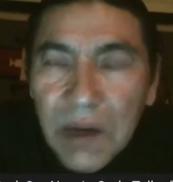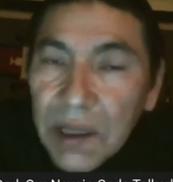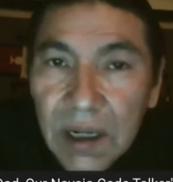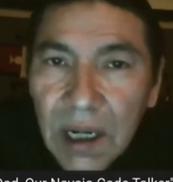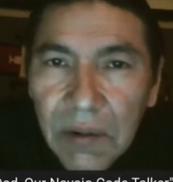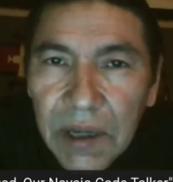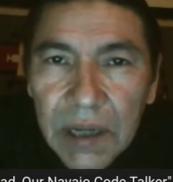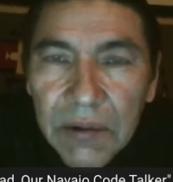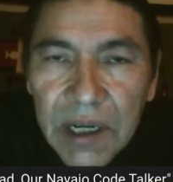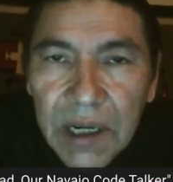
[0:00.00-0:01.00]
whether or not
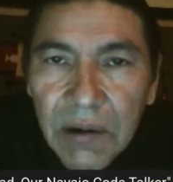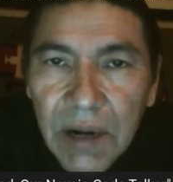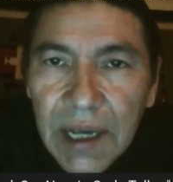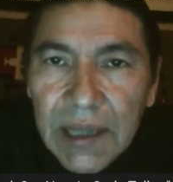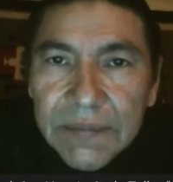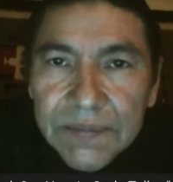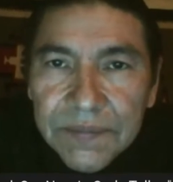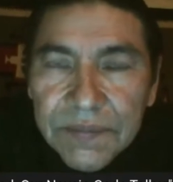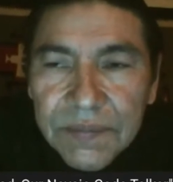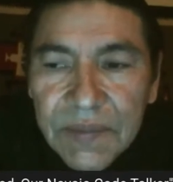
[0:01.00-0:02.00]
we can read or write.
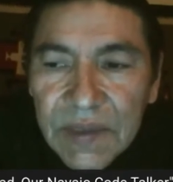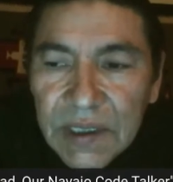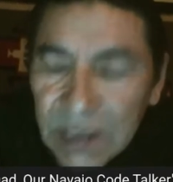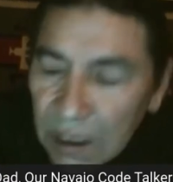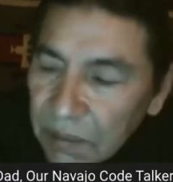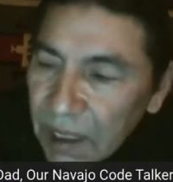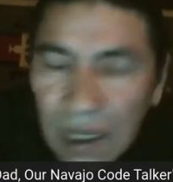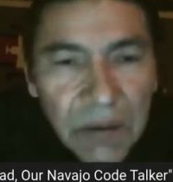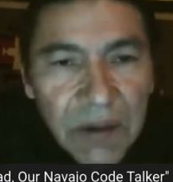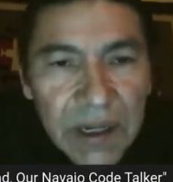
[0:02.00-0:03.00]
Some
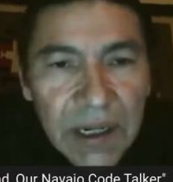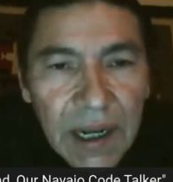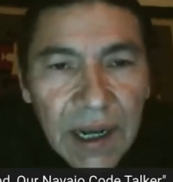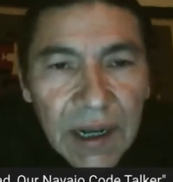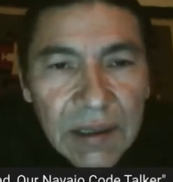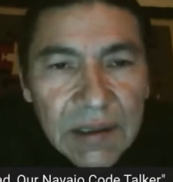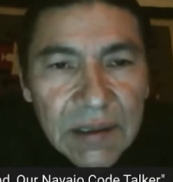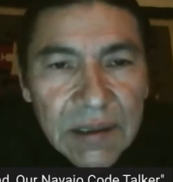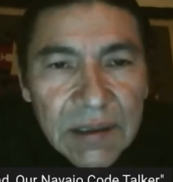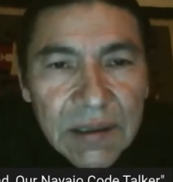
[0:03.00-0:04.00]
men got weeded out.